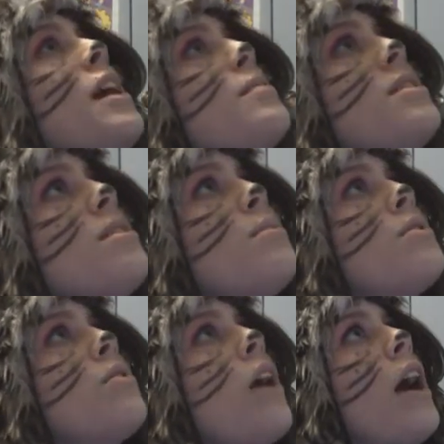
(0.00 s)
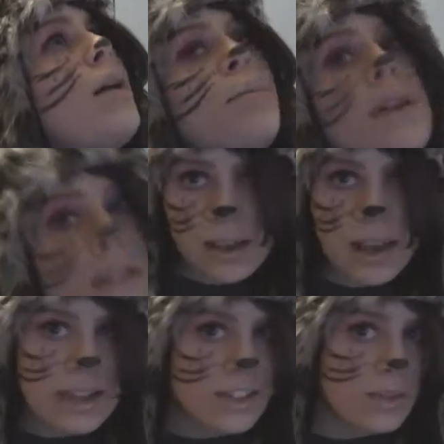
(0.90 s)
unsubscribe.
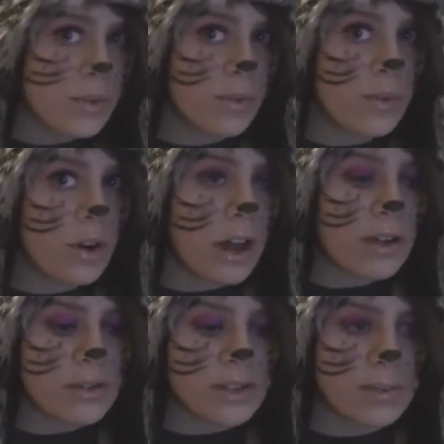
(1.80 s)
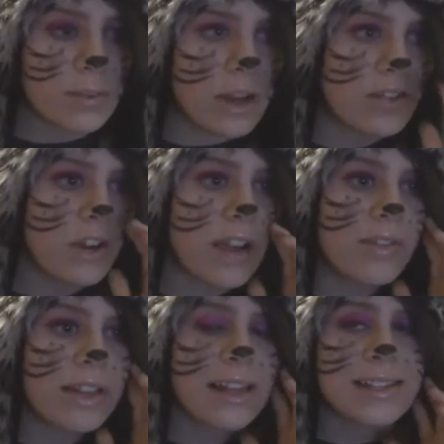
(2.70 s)
And just before I was in my
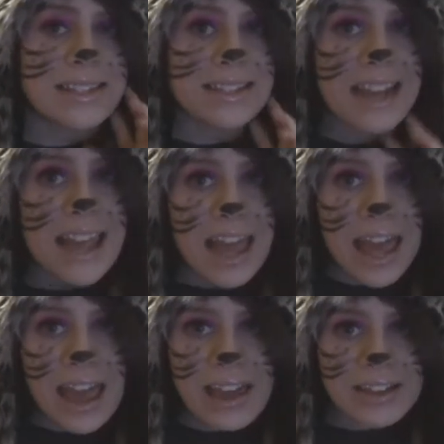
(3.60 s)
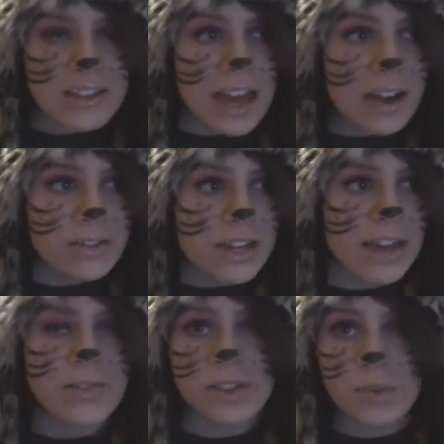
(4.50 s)
driving lesson, and our
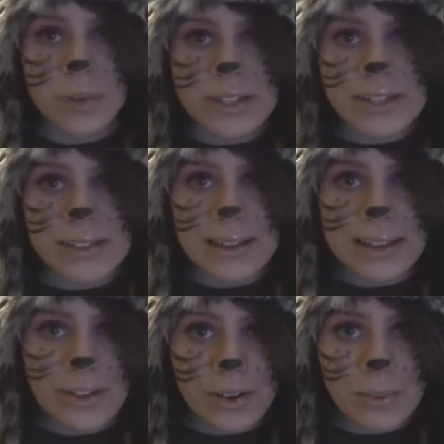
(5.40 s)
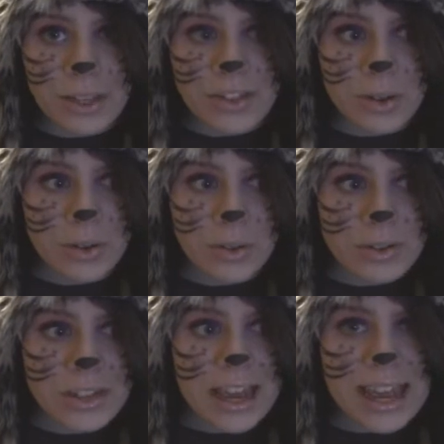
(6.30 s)
town just recently got a
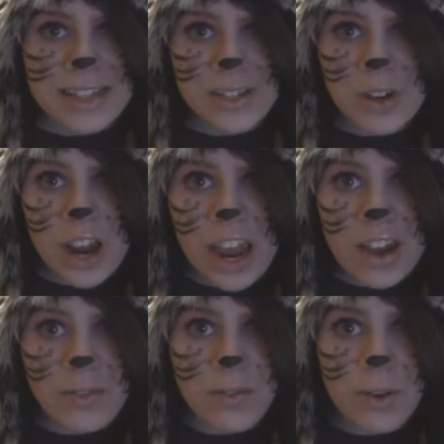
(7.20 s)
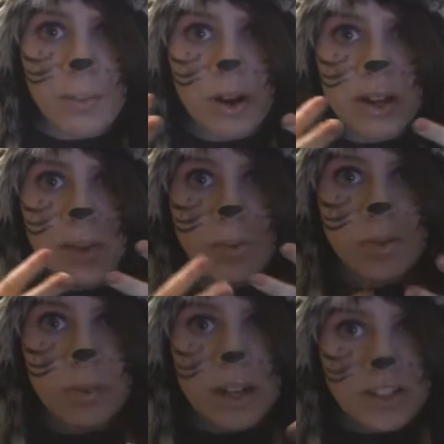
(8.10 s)
McDonald's, and so everybody
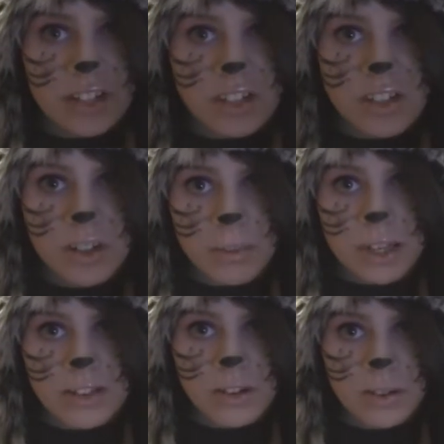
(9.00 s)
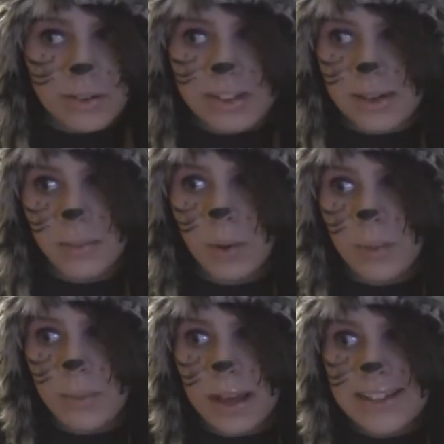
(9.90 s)
was rushing to the McDonald's, and
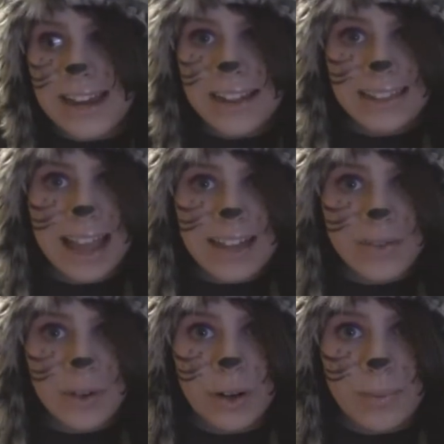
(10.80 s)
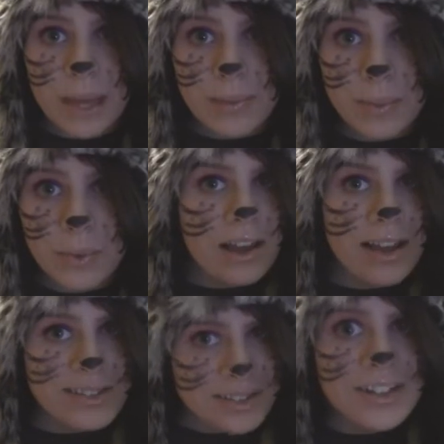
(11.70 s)
what my town lacks for in people,
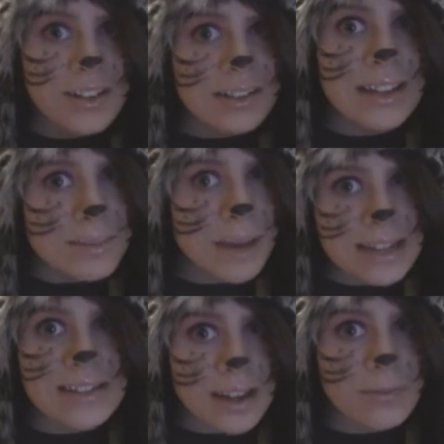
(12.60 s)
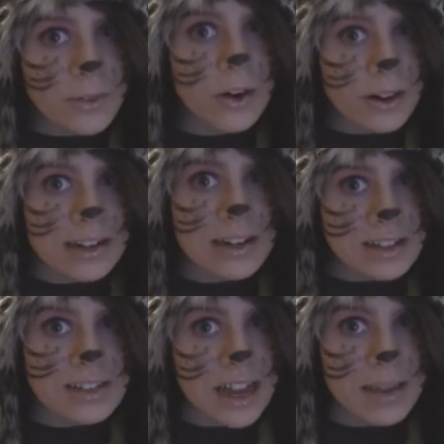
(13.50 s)
it certainly makes up for in
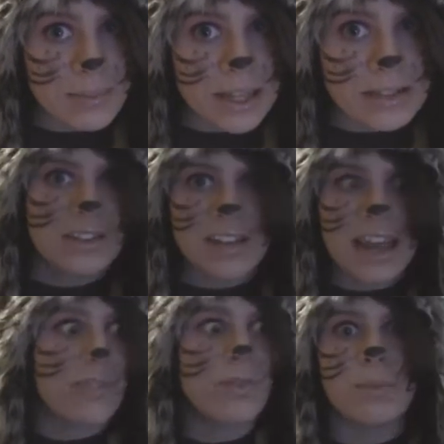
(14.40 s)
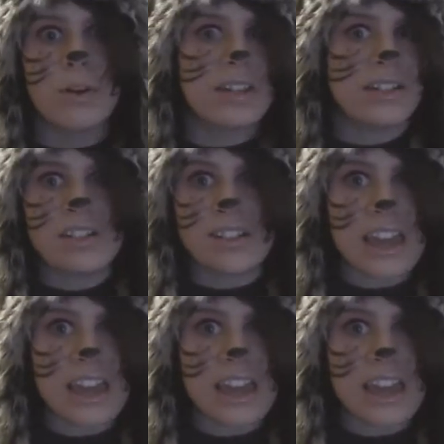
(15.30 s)
excitement. Everybody